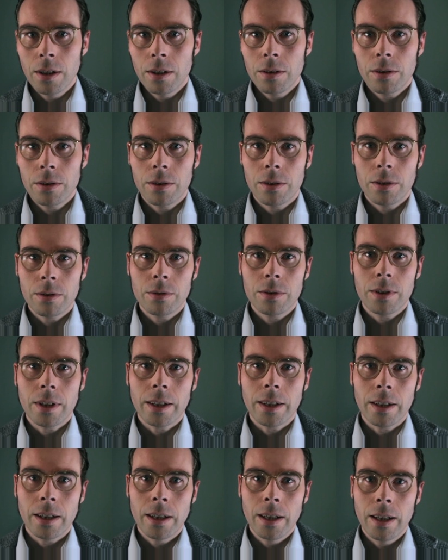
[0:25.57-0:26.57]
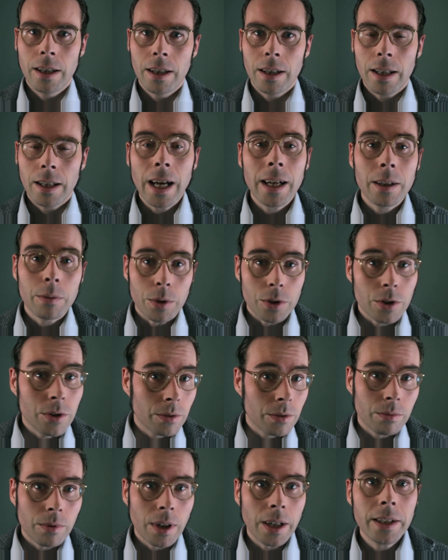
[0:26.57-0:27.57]
to using language, to
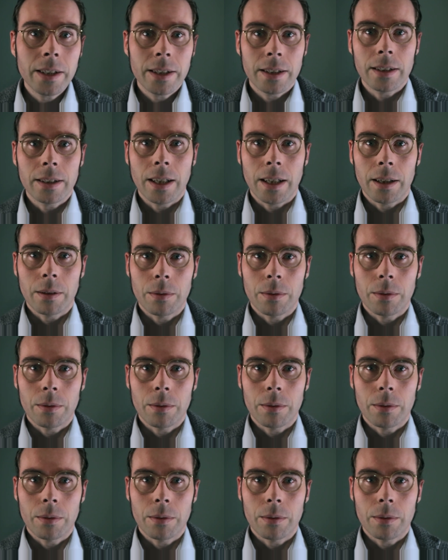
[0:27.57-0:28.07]
writing language.